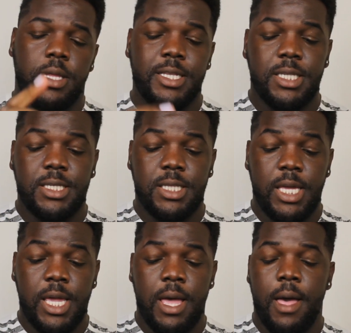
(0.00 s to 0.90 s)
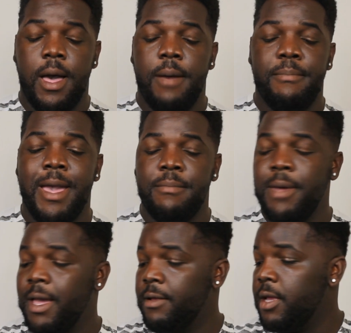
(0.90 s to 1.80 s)
This is the matte
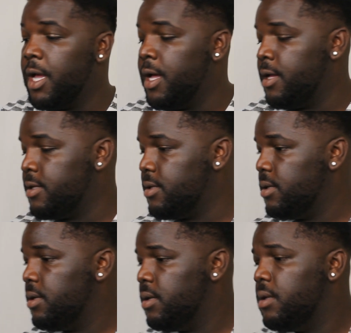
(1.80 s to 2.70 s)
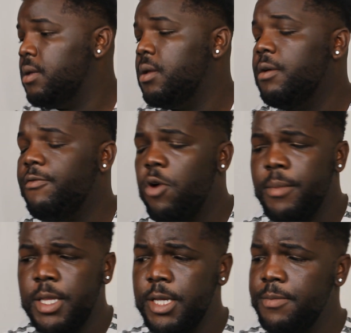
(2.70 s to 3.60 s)
made
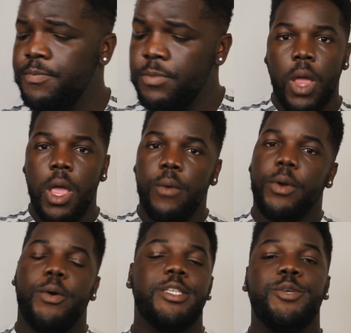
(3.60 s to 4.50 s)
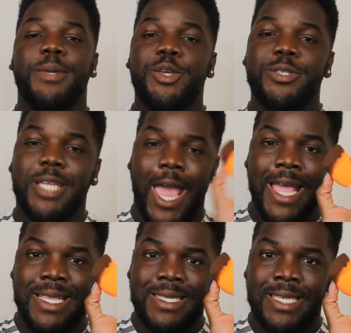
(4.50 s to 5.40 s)
formula. We're going to be using
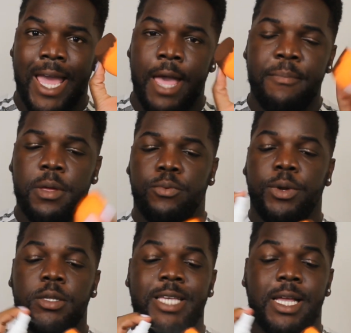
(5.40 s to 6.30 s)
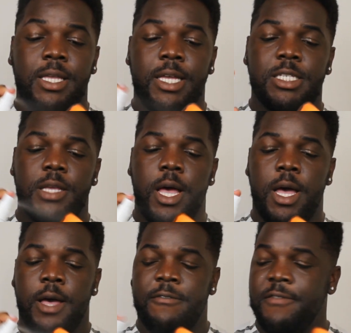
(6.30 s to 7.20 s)
a damp Real Techniques
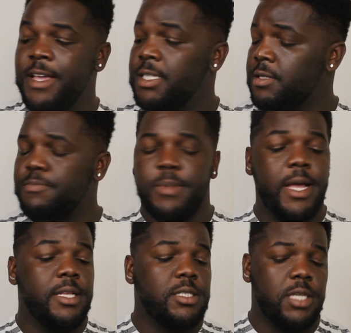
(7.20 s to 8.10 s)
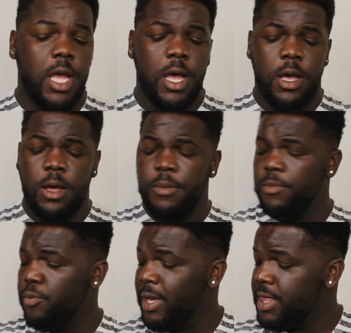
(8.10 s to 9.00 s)
face sponge
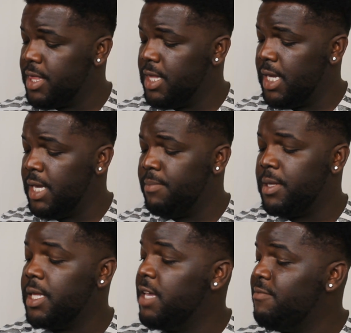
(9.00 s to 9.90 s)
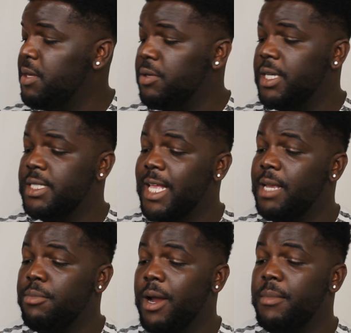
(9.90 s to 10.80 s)
with the Believe Beauty
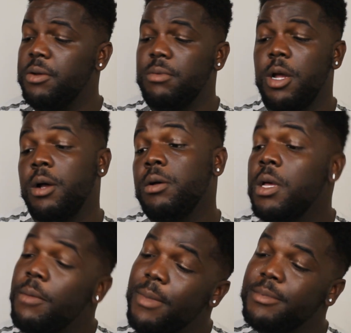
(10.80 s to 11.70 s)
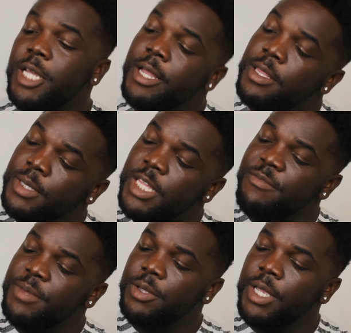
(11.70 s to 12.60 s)
Setting Primer. Oh, I'm sorry, the Believe
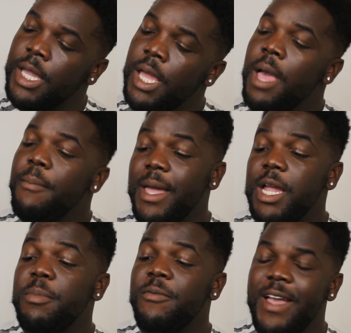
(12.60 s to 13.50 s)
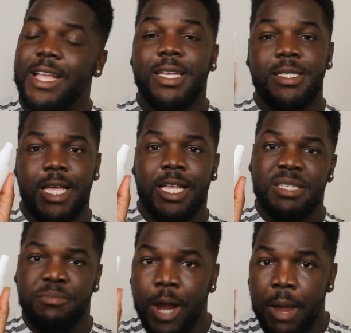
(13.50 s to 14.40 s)
Beauty Makeup Perfecting Setting
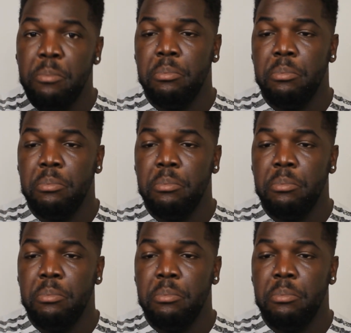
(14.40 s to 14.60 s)
Spray.